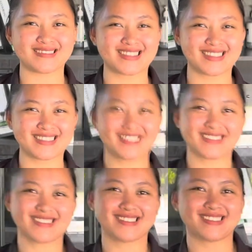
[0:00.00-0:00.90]
because
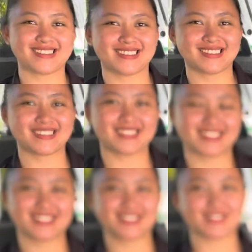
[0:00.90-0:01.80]
this
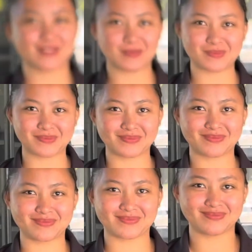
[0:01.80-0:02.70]
silly fool here forgot
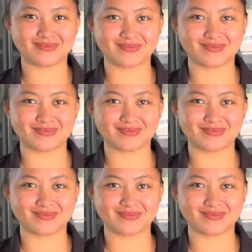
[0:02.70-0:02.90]
his money.